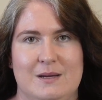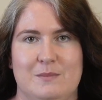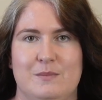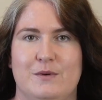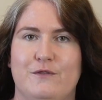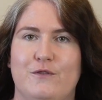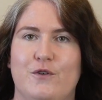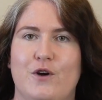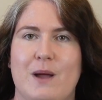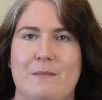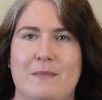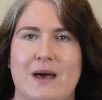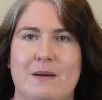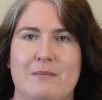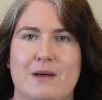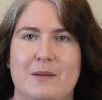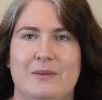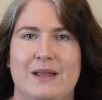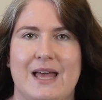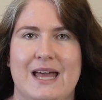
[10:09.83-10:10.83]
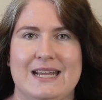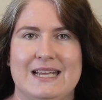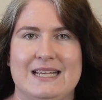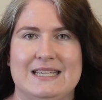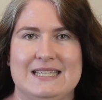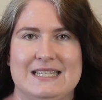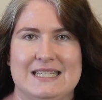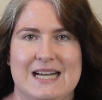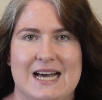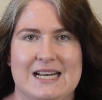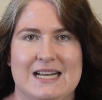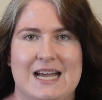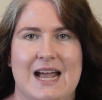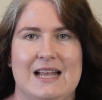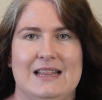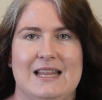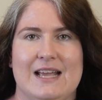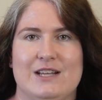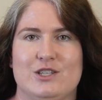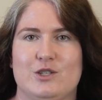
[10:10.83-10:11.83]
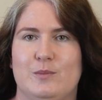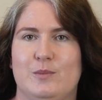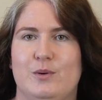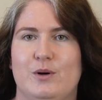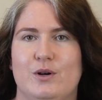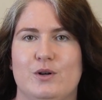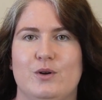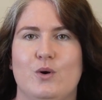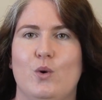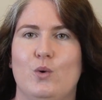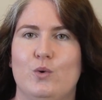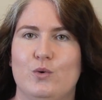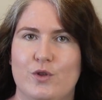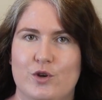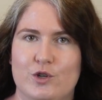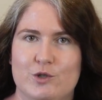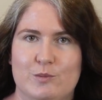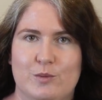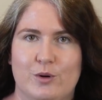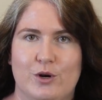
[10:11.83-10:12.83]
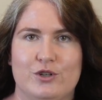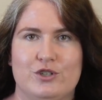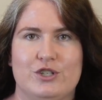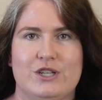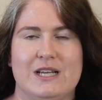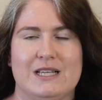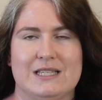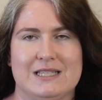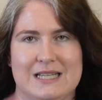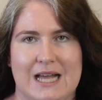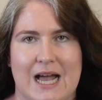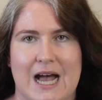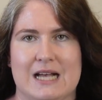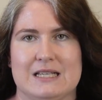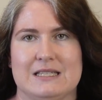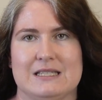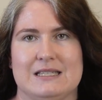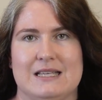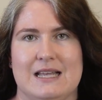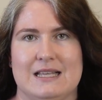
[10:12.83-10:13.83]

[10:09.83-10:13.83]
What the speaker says: Before I mark my planning as done, I like to put all those projects, tasks,